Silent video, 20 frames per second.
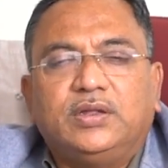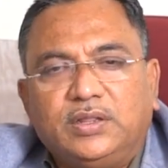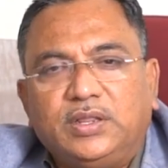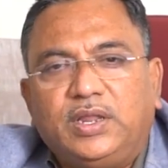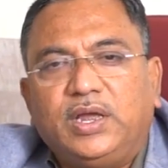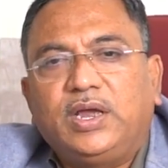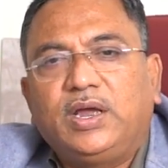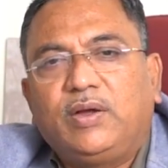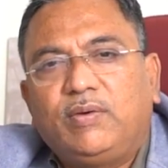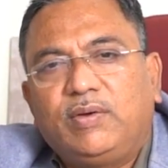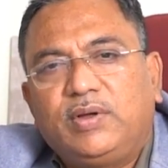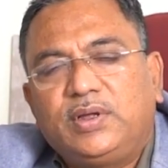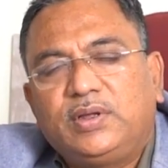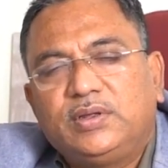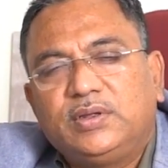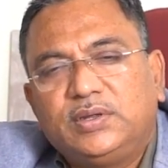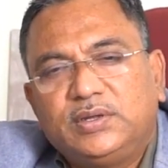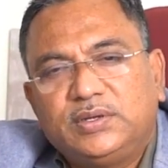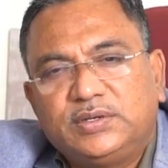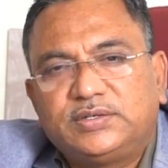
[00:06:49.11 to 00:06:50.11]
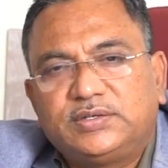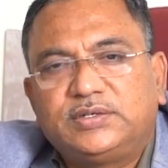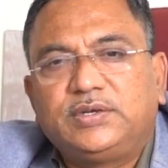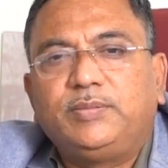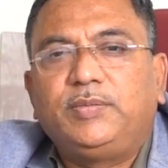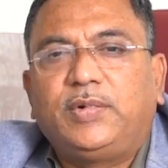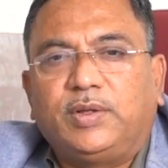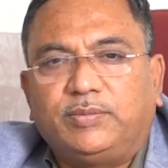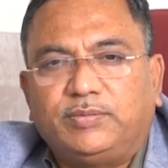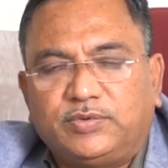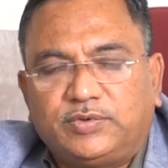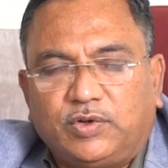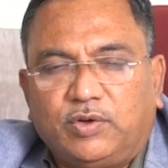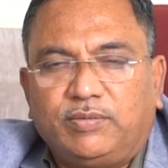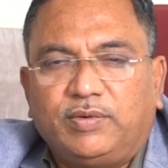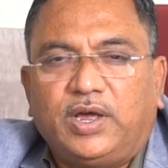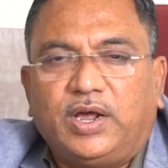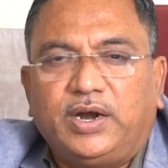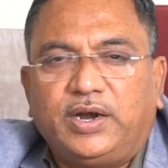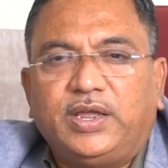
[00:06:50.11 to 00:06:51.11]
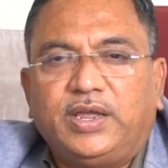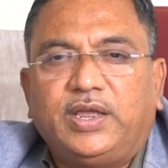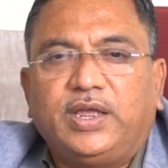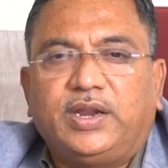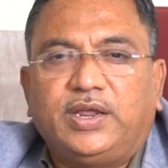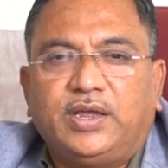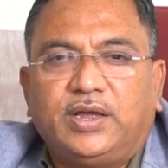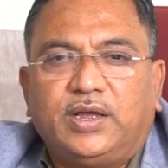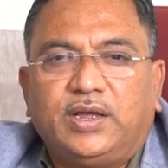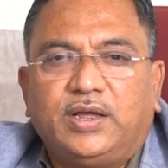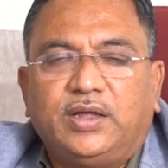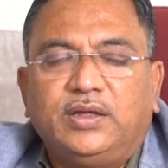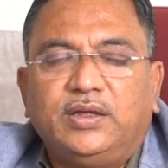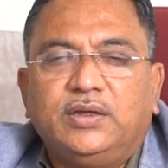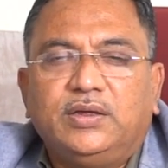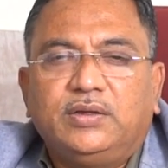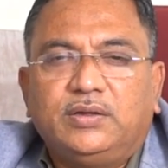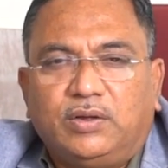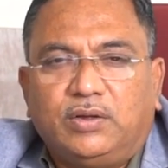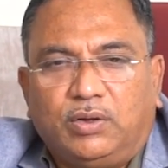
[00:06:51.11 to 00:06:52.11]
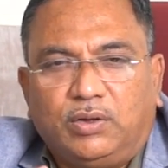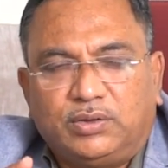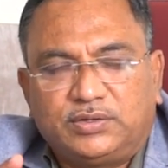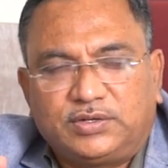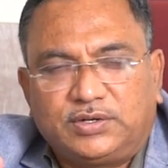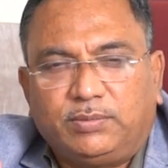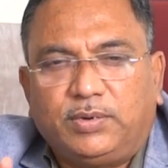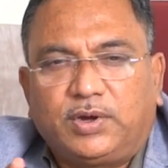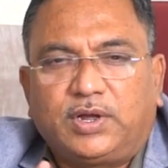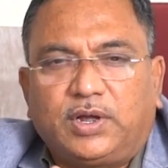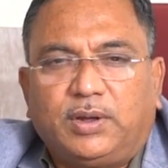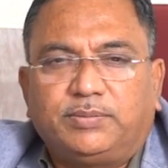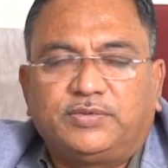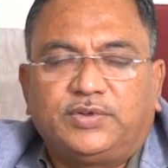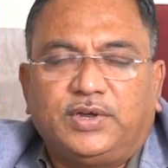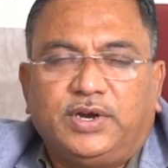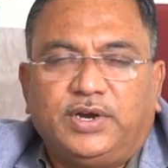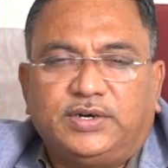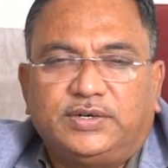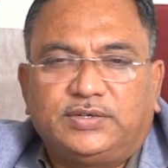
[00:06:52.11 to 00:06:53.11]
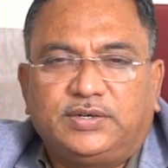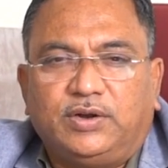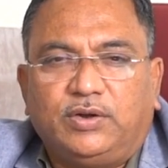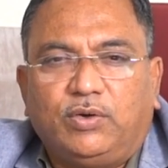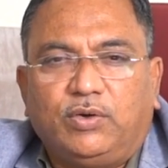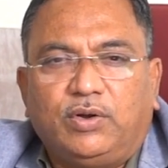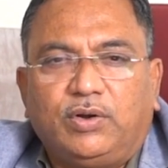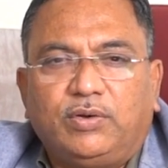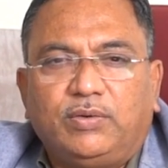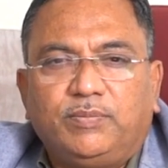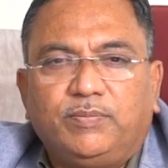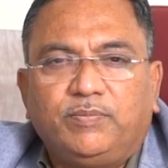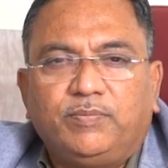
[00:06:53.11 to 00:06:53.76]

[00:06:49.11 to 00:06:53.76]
they have a symptoms of urticaria or stomach upsets and all,